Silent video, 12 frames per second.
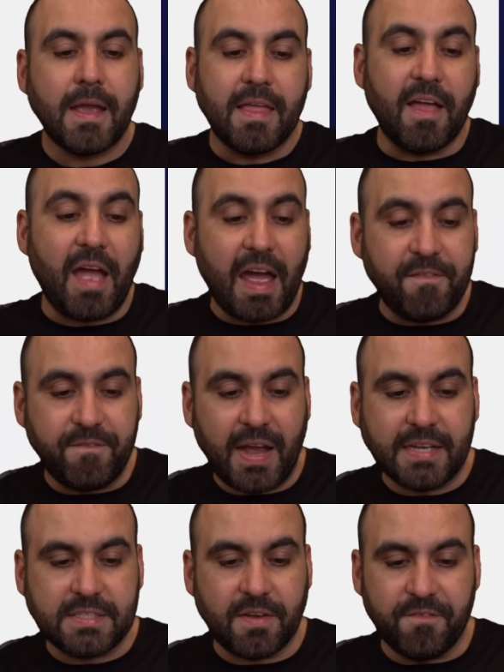Uh,
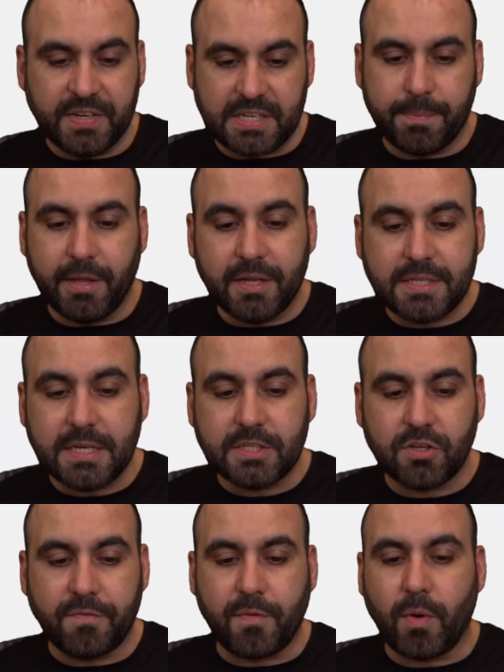advanced visibility.
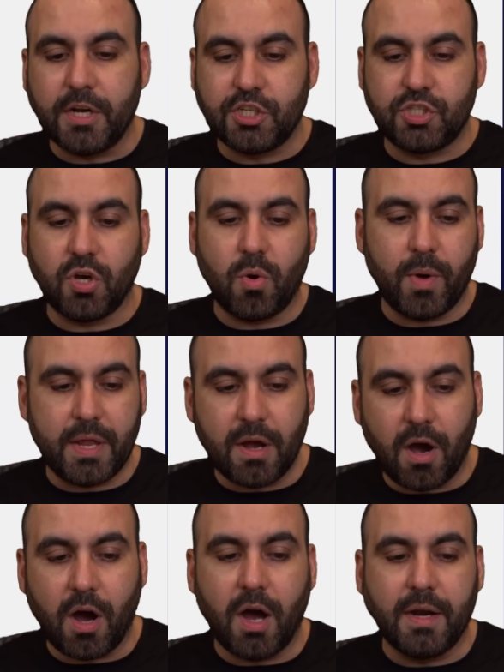So if you want to show it
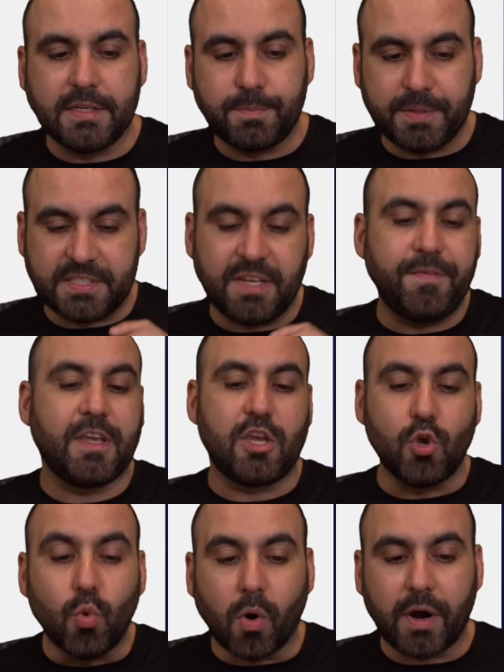on specific
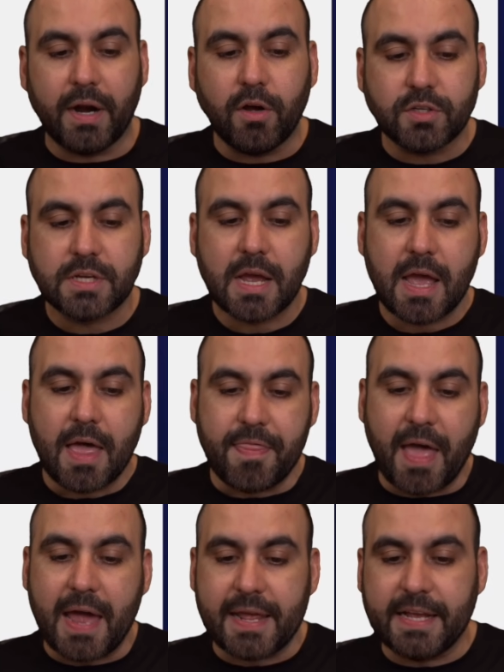URLs,
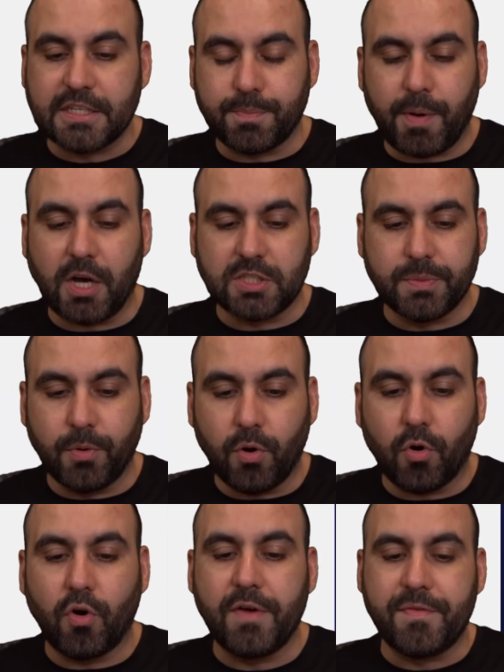that is possible.
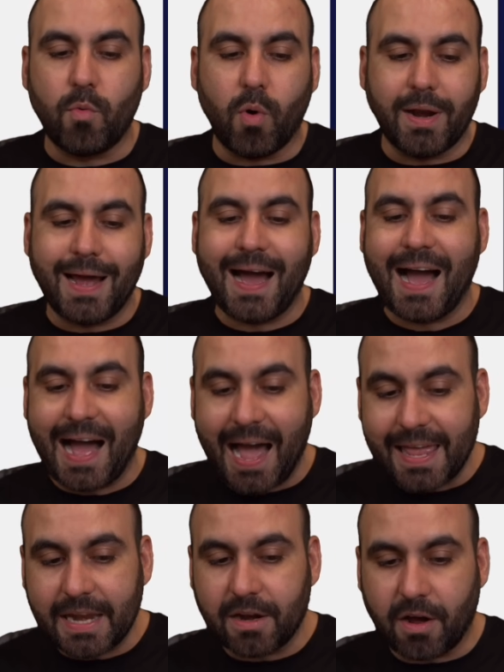Or if you want to
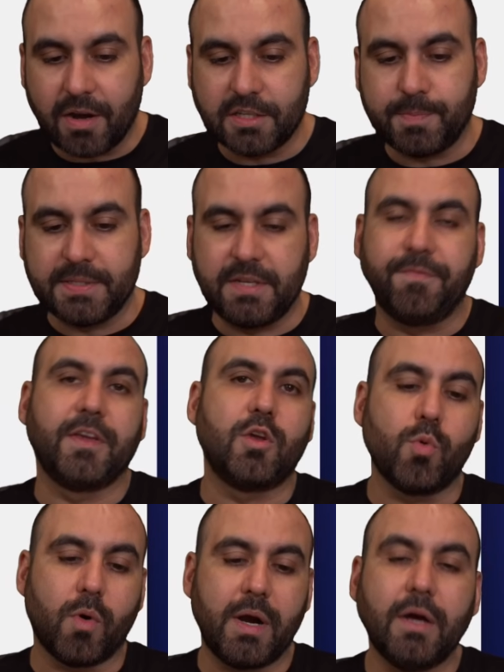hide it on specific
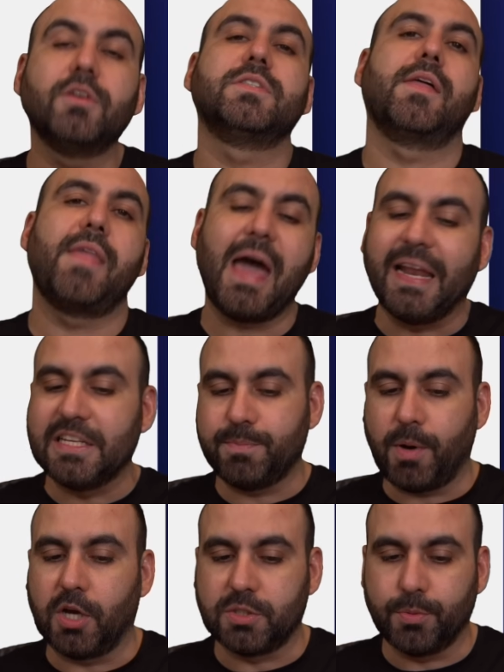URLs, that is
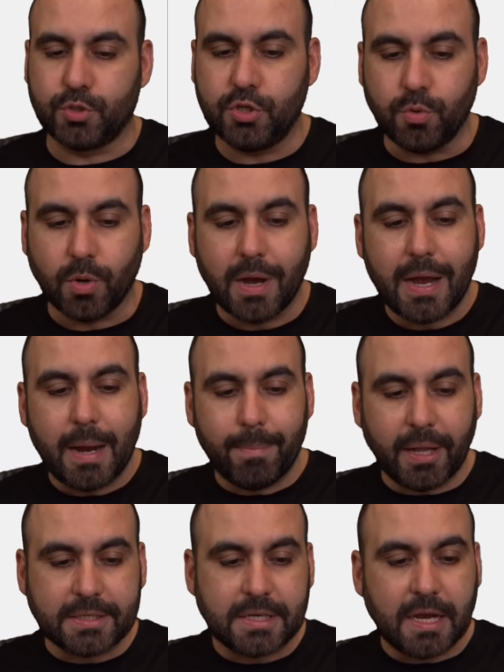possible too.
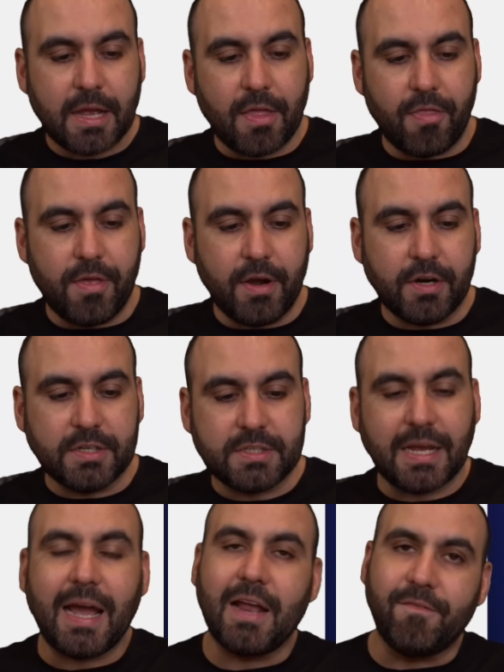Plus, there's
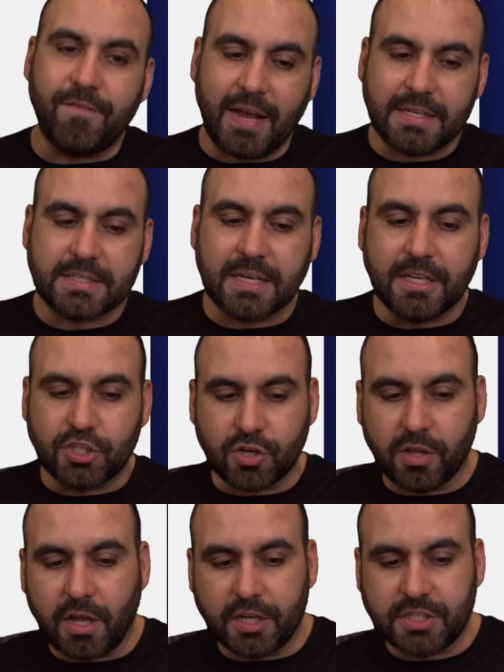advanced
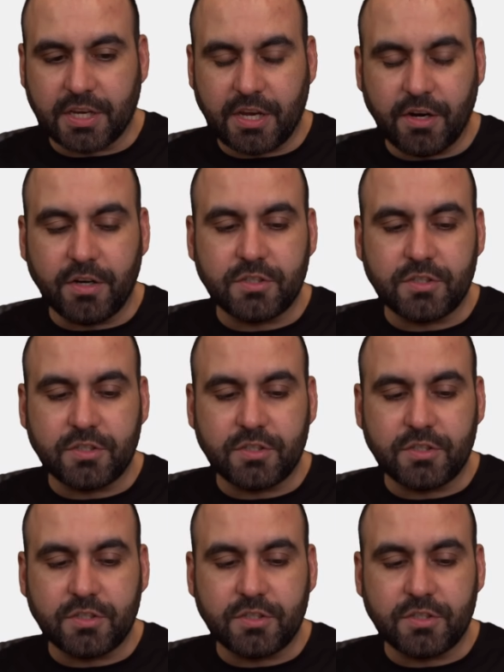conditional logic here.